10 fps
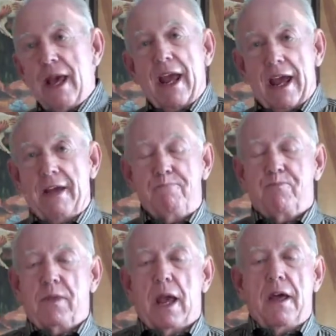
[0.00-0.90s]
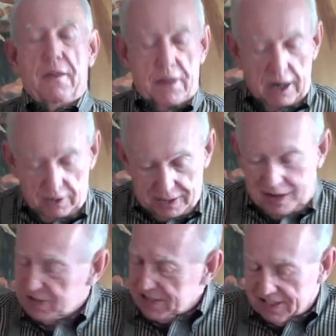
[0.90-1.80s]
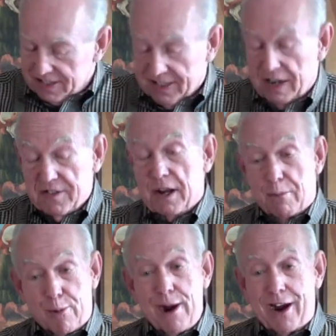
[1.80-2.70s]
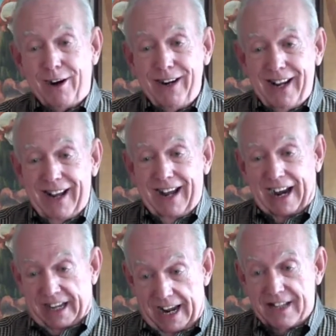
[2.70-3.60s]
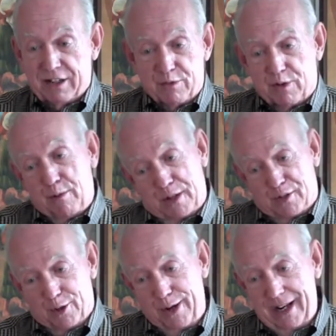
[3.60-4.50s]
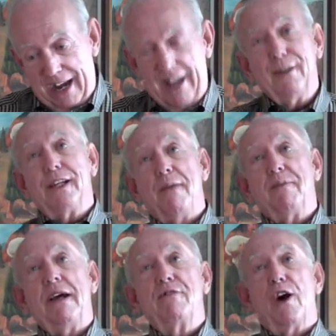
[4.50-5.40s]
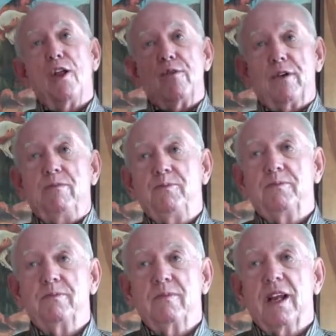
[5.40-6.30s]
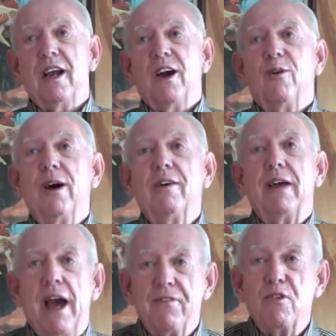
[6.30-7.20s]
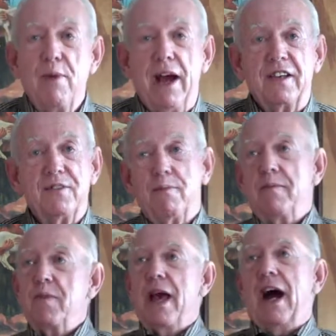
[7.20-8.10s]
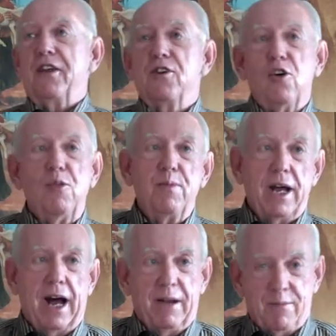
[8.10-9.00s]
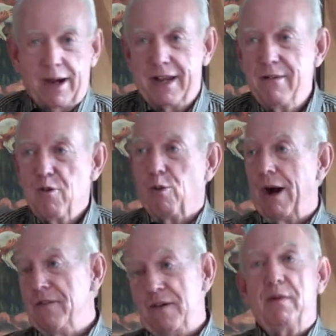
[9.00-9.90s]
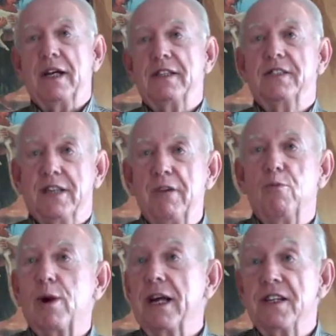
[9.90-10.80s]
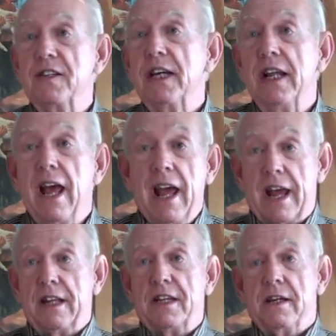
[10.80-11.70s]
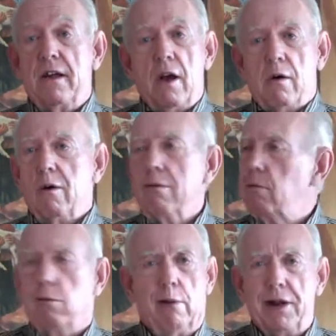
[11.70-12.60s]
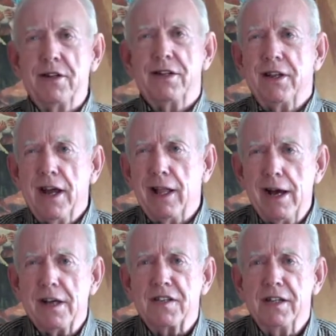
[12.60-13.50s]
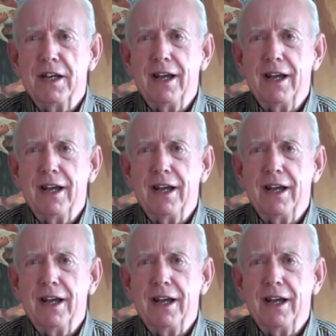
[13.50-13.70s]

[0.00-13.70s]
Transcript: And then I looked down and just said a prayer. I guess that was what I was doing. I looked up, and it was all over. Well, after Mass, I told my wife and my son what I'd seen. And they said, well, why didn't you tell us?